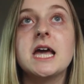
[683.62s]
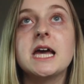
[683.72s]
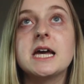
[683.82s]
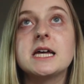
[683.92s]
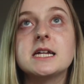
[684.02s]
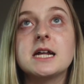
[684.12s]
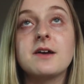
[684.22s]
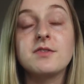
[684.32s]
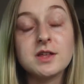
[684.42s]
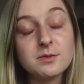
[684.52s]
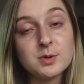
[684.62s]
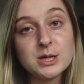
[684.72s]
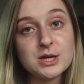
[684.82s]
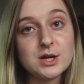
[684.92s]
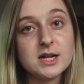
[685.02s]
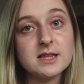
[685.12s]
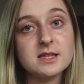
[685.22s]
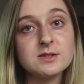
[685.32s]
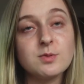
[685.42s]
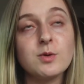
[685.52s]
and I'm feeling pretty good at
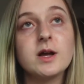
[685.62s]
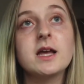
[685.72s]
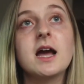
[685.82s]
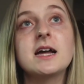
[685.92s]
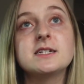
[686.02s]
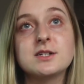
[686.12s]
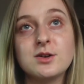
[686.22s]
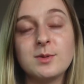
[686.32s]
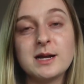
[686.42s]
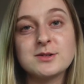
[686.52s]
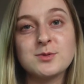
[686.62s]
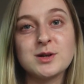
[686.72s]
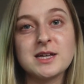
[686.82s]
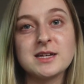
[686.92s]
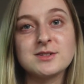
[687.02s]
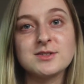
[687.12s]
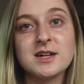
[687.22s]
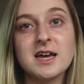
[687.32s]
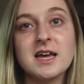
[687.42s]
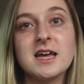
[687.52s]
this point. I did go back to work
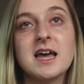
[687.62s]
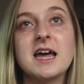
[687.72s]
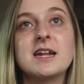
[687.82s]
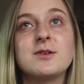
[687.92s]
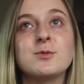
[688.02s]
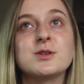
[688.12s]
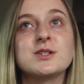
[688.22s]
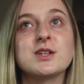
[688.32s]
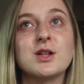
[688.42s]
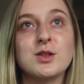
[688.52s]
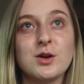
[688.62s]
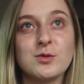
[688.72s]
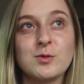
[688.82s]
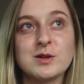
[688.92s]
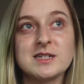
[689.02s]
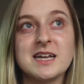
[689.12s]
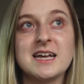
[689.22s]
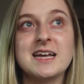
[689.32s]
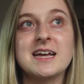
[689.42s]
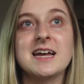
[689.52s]
yesterday and it was a long work
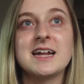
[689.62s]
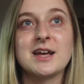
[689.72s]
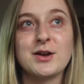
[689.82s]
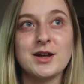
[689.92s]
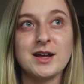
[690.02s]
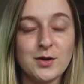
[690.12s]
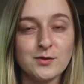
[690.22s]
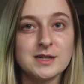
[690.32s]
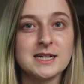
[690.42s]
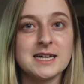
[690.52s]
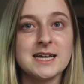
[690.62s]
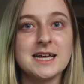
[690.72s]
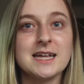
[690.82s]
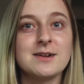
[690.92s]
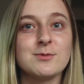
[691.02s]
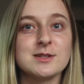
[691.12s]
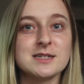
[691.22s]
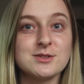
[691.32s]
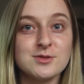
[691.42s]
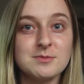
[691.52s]
day and I overdid it and was
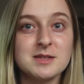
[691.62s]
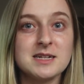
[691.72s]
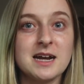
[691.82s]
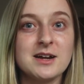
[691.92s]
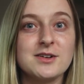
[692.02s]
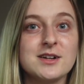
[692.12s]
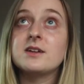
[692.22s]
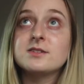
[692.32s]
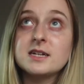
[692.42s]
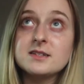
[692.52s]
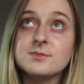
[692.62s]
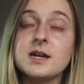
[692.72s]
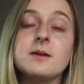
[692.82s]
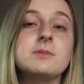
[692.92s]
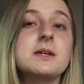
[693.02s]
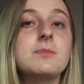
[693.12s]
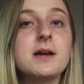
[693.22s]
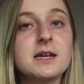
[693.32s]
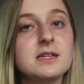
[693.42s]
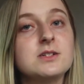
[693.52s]
extremely tired. It'll take some time to get
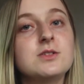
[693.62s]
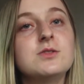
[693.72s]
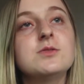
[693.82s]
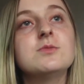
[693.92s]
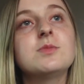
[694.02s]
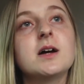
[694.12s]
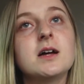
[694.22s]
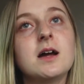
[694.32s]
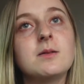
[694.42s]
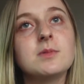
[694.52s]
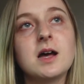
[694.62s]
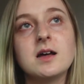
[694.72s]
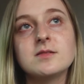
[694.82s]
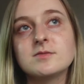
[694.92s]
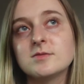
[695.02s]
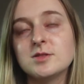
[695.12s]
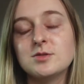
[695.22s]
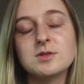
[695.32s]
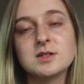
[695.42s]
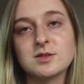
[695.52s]
back into, but I'm not
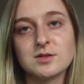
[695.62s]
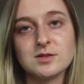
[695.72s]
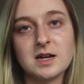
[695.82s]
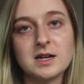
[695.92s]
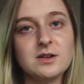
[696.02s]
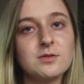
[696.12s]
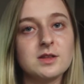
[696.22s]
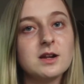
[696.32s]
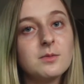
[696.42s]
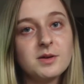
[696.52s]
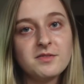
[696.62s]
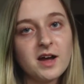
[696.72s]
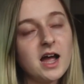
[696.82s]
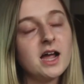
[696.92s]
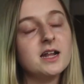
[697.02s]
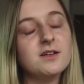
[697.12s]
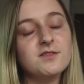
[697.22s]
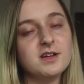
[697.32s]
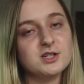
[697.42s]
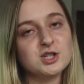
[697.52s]
too concerned. I know that I'll be fine
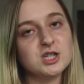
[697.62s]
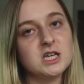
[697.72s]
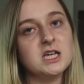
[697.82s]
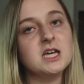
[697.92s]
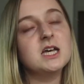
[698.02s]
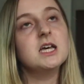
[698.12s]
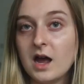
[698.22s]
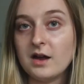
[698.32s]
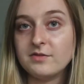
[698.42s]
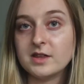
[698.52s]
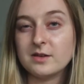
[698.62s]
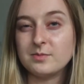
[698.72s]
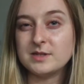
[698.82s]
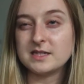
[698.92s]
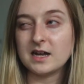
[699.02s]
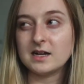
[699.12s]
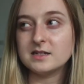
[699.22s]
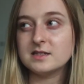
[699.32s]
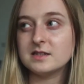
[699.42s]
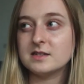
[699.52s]
eventually. I feel like
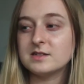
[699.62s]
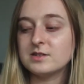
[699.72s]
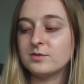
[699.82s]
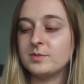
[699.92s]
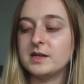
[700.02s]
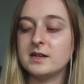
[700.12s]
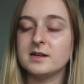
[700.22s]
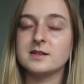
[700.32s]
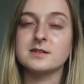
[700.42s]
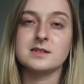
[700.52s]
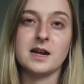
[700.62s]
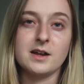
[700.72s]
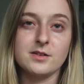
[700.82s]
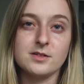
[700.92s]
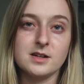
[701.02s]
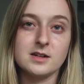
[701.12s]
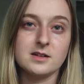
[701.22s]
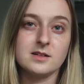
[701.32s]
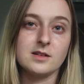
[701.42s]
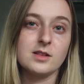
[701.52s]
besides still being tired
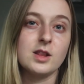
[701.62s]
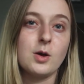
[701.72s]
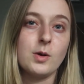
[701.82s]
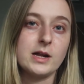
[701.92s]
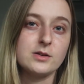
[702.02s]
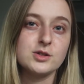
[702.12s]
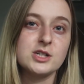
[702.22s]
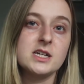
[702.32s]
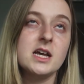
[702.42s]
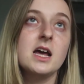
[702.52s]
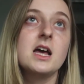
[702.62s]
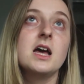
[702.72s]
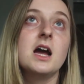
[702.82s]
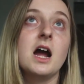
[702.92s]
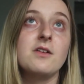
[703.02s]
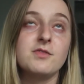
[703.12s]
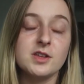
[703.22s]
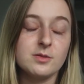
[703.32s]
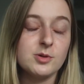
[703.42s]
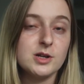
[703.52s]
and low energy, I'm
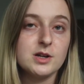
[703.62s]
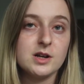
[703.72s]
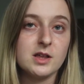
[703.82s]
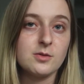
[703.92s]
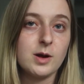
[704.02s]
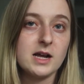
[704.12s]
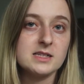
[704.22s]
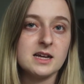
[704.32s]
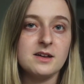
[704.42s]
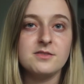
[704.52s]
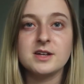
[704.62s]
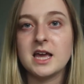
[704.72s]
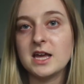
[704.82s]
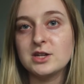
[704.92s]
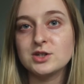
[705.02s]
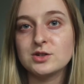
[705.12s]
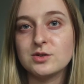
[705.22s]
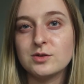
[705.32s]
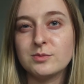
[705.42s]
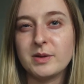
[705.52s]
feeling pretty good otherwise. I have
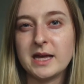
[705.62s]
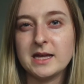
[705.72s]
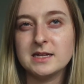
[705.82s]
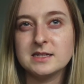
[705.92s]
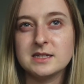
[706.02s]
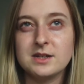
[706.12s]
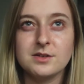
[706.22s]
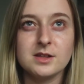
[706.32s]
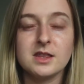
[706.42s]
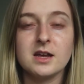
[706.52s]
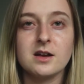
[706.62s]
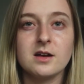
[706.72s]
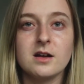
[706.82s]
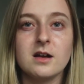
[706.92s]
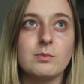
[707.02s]
occasional pains here and there,